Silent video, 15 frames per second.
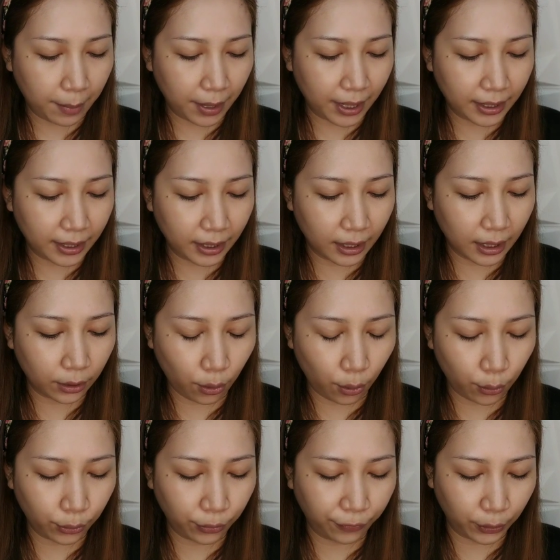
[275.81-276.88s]
Ang maganda
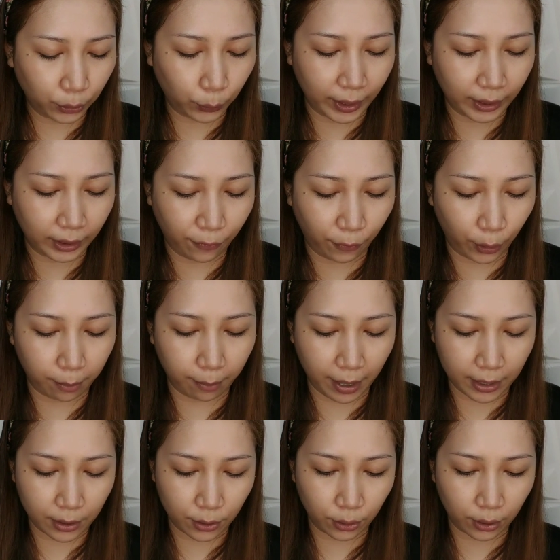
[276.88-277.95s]
dito, good for
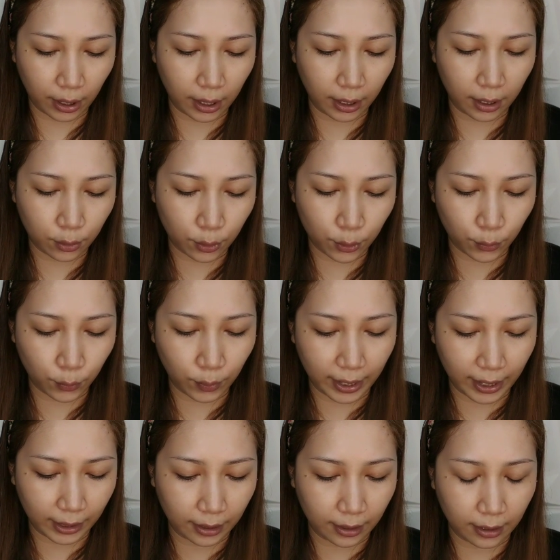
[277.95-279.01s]
24 months. So, talagang
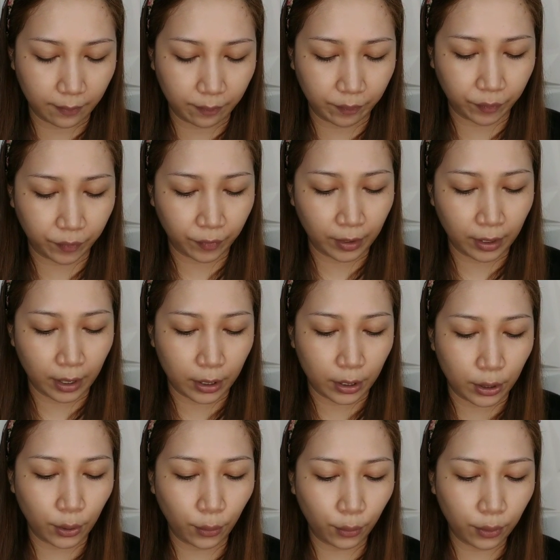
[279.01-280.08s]
sulit
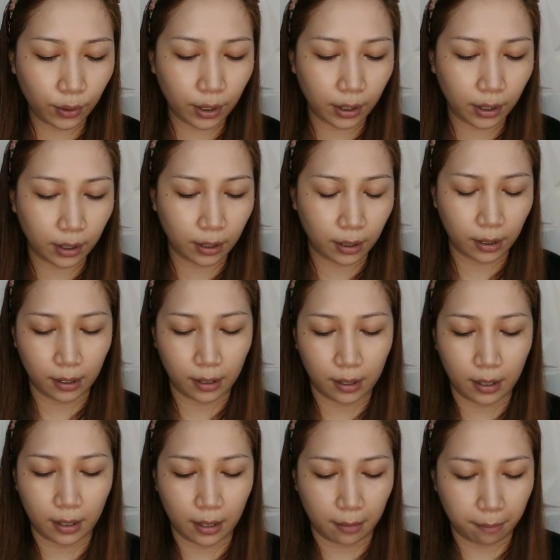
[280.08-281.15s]
yung
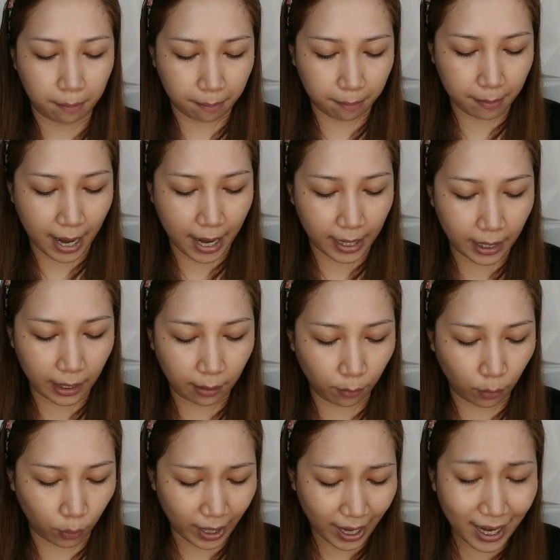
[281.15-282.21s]
bayad
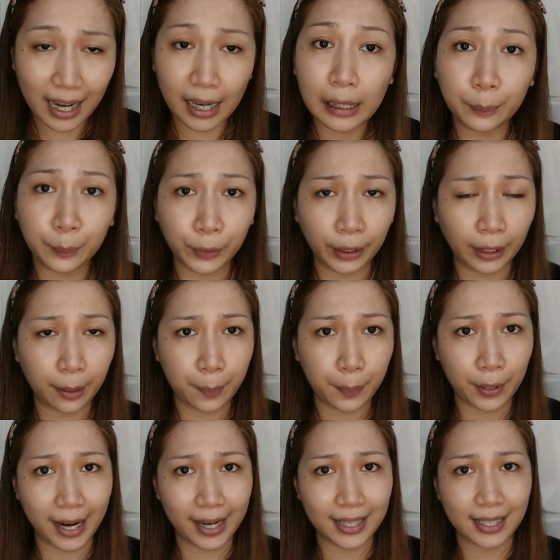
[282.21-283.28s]
mo. And I'll put the
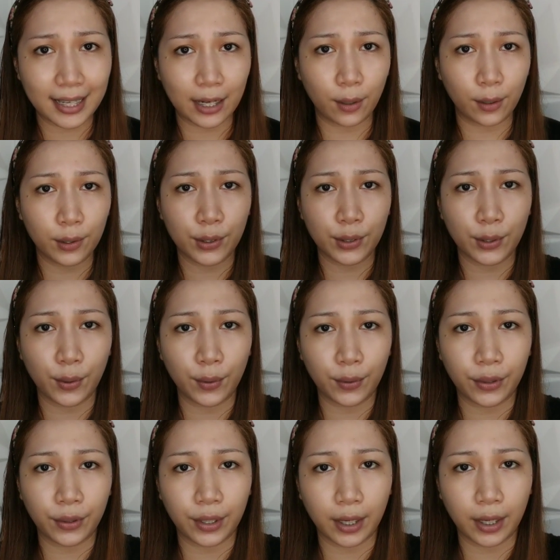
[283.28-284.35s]
price and
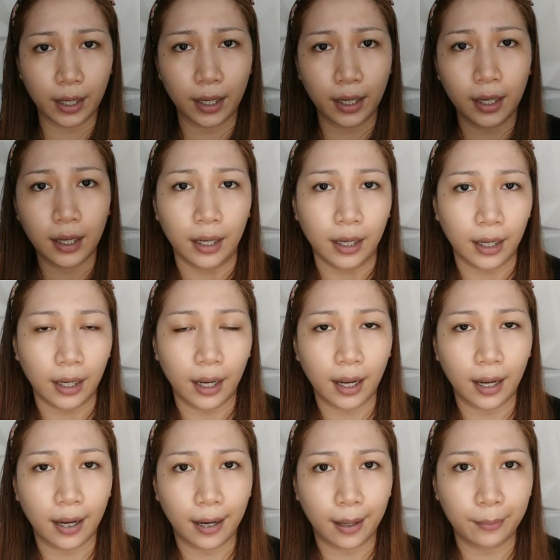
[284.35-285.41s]
also the
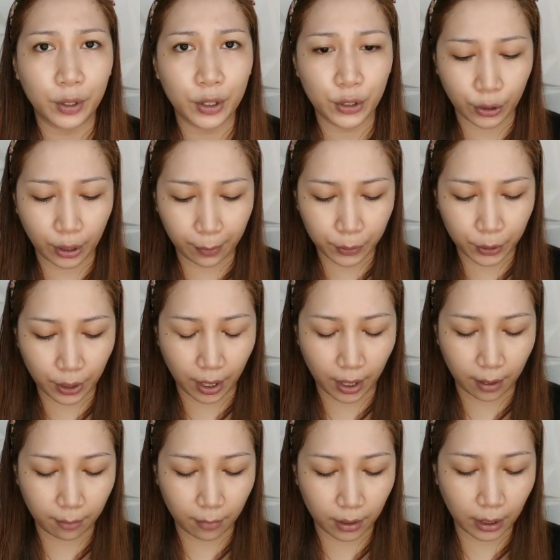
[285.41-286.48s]
description,
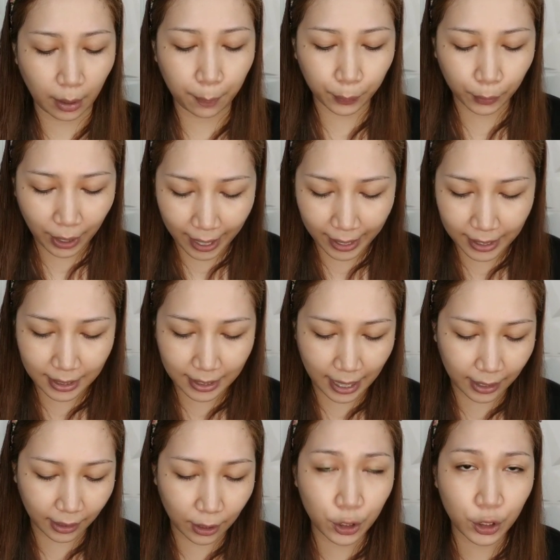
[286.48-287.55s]
the
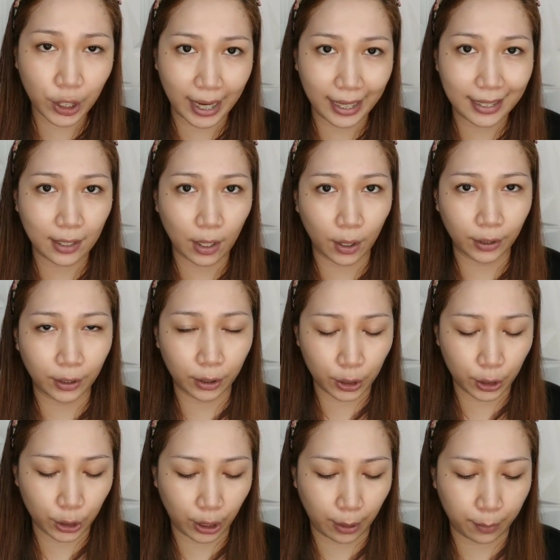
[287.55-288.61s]
price and the shades on the
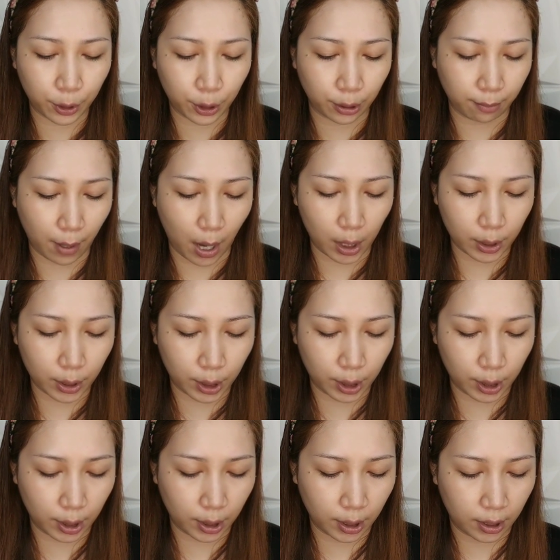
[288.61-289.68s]
description
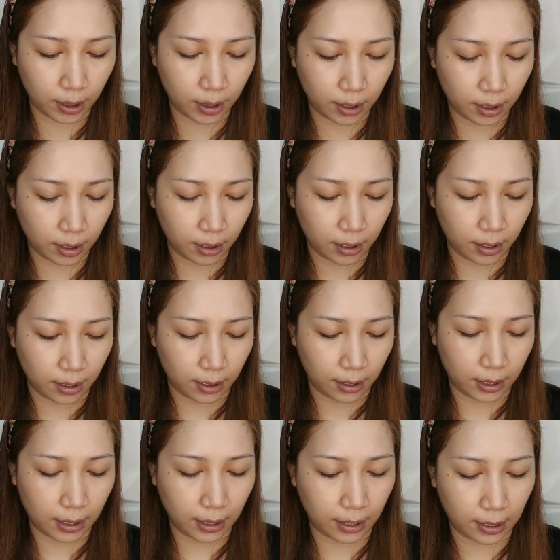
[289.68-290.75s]
box.
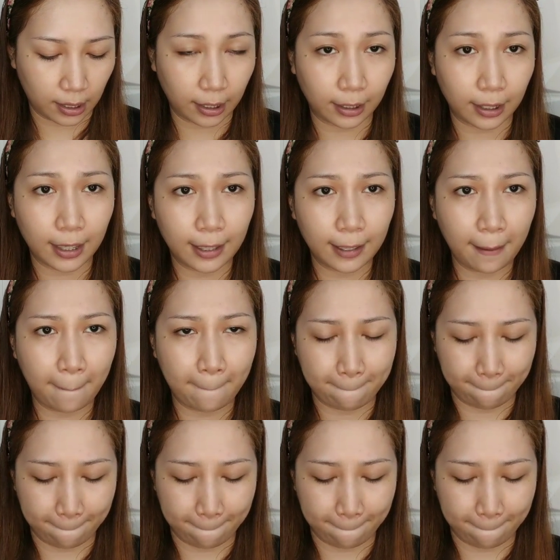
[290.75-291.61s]
Tignan natin.